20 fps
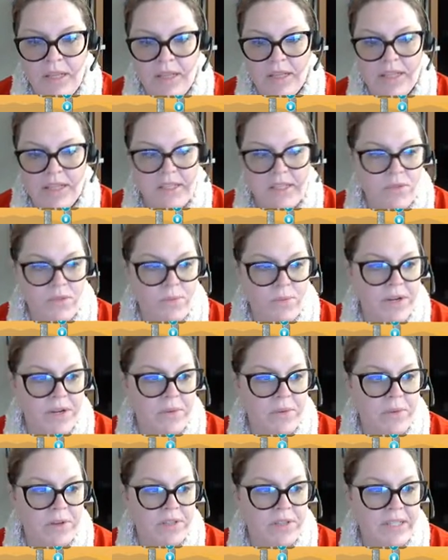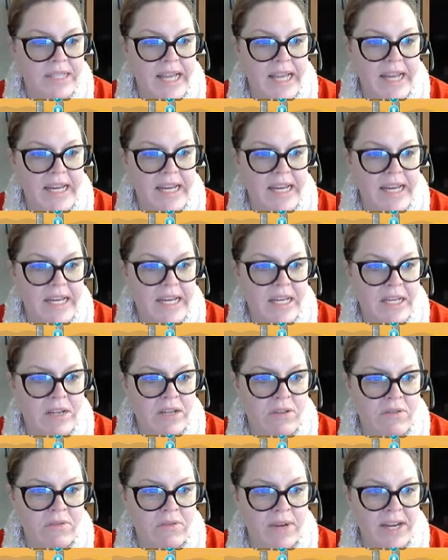this is where we're setting
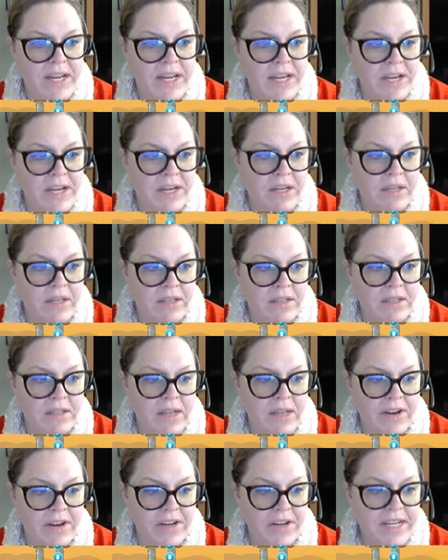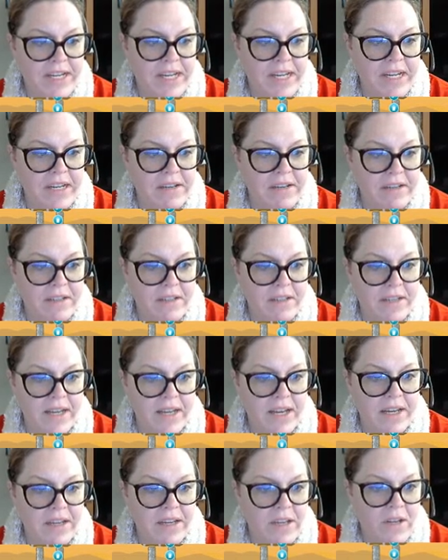right here. I already did it.
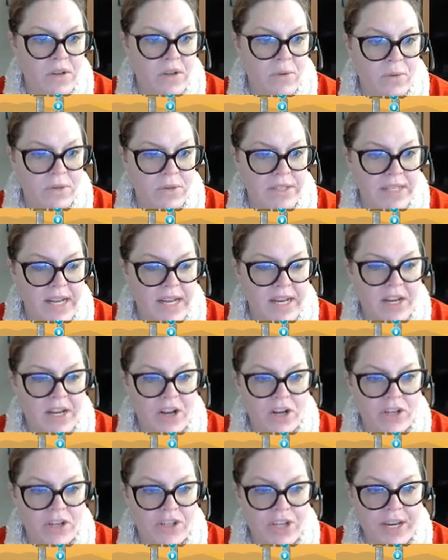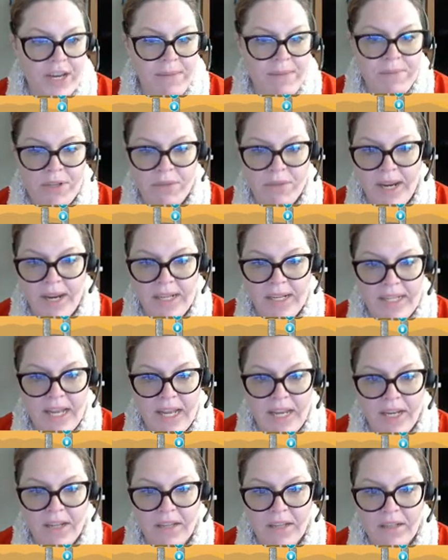Okay. We're setting our shape to
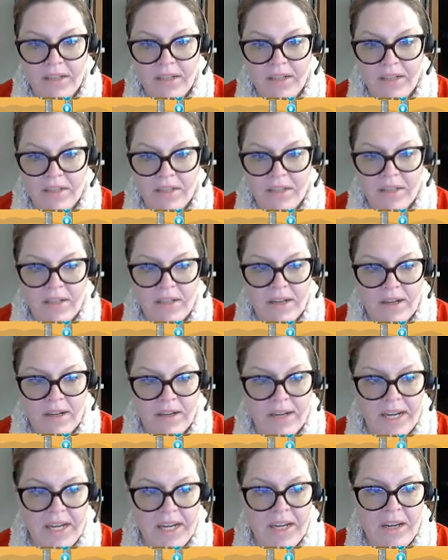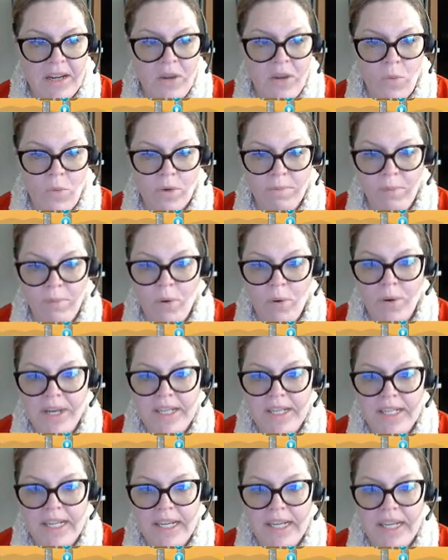rectangular. All right. We're
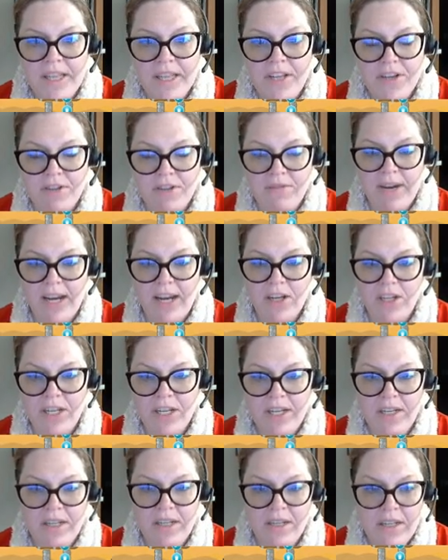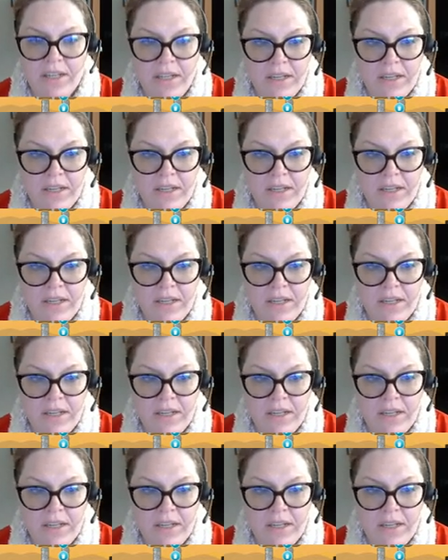pointing in the direction.